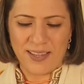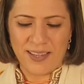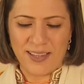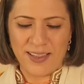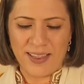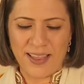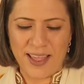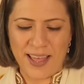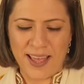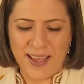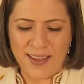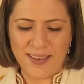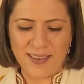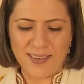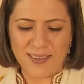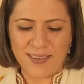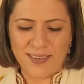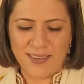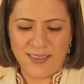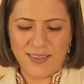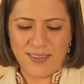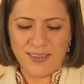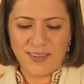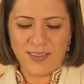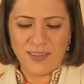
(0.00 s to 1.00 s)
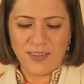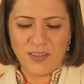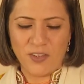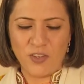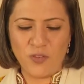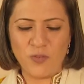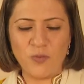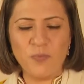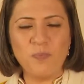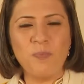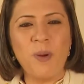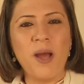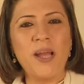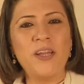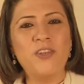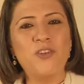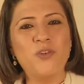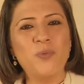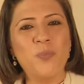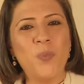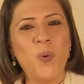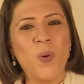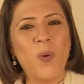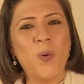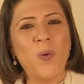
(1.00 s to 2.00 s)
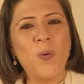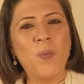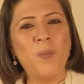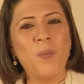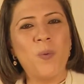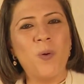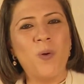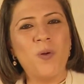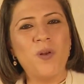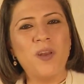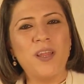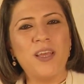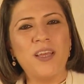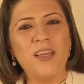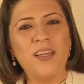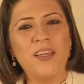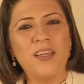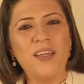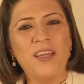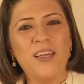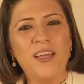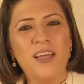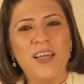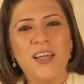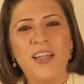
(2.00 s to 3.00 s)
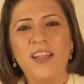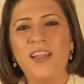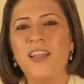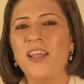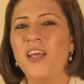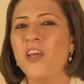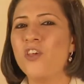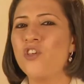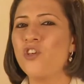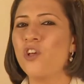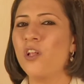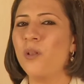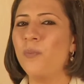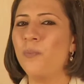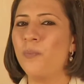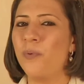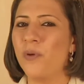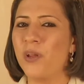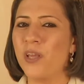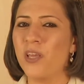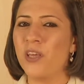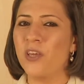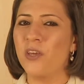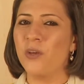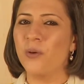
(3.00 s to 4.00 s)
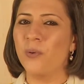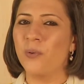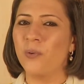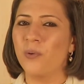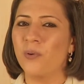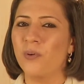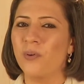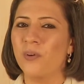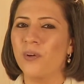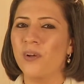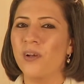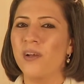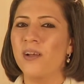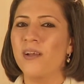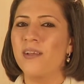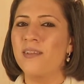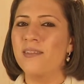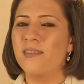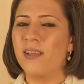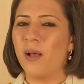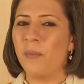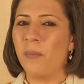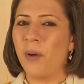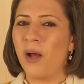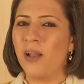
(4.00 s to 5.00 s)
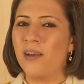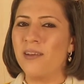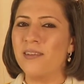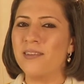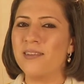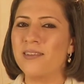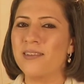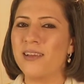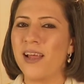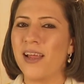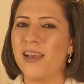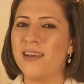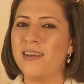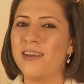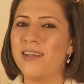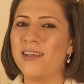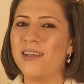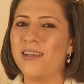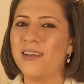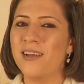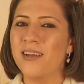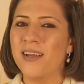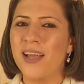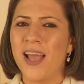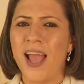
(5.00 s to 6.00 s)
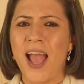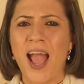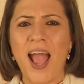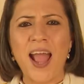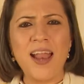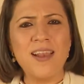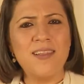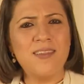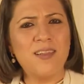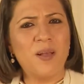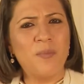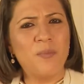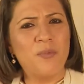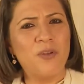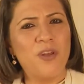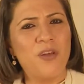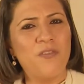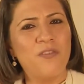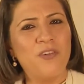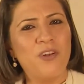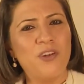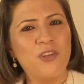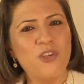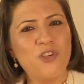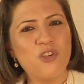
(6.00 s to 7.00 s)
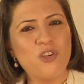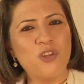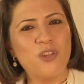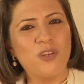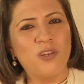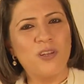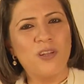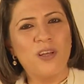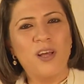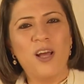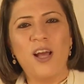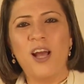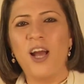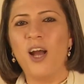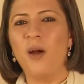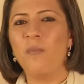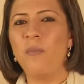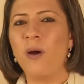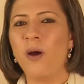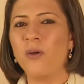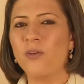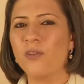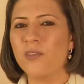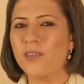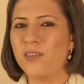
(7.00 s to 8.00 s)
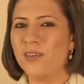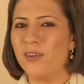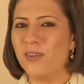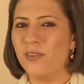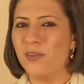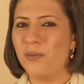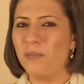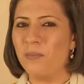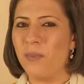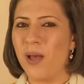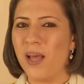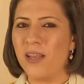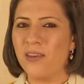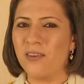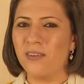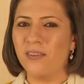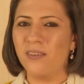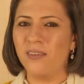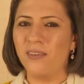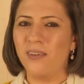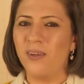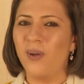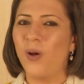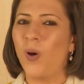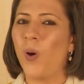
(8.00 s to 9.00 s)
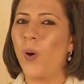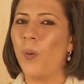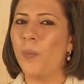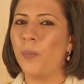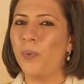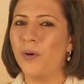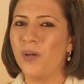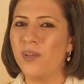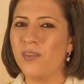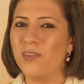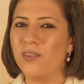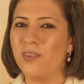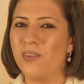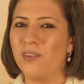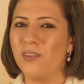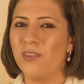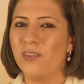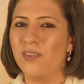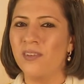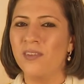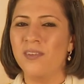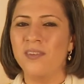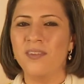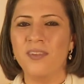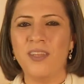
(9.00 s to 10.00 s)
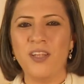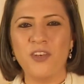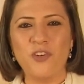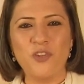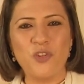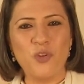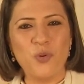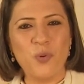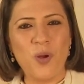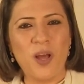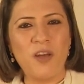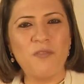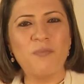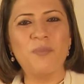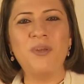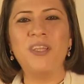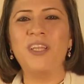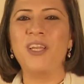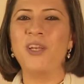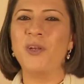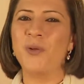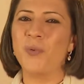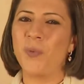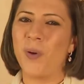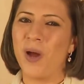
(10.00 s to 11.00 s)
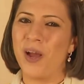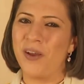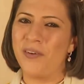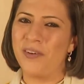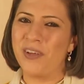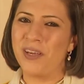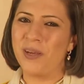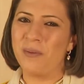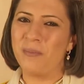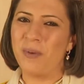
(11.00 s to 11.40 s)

that by tomorrow morning they shall bring you some understanding and some revelation about a certain matter or person that you have been inquiring